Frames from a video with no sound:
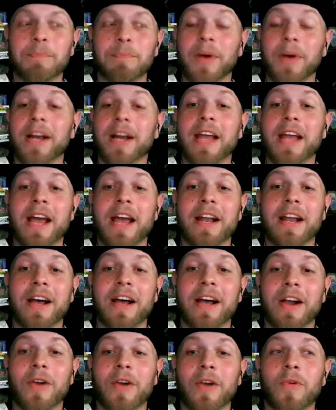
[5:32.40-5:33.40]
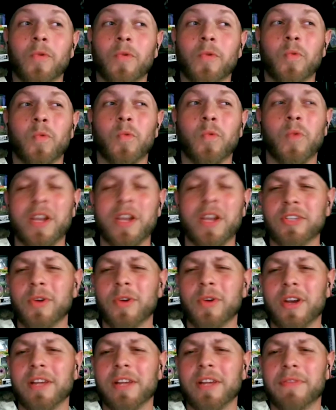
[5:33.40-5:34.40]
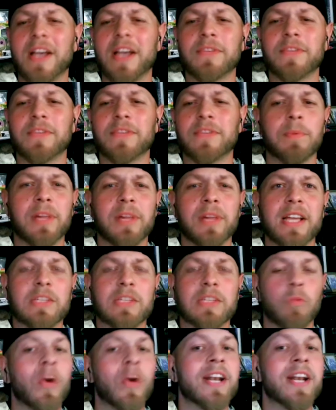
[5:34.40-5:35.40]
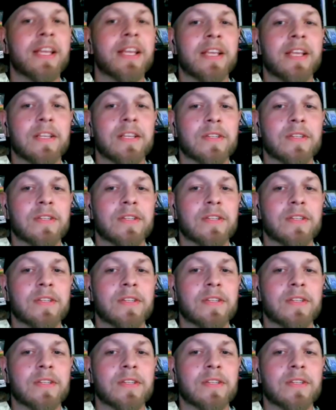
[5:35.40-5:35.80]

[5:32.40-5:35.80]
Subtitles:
but at a restaurant, a fast food place, Wendy's. Mm-hmm.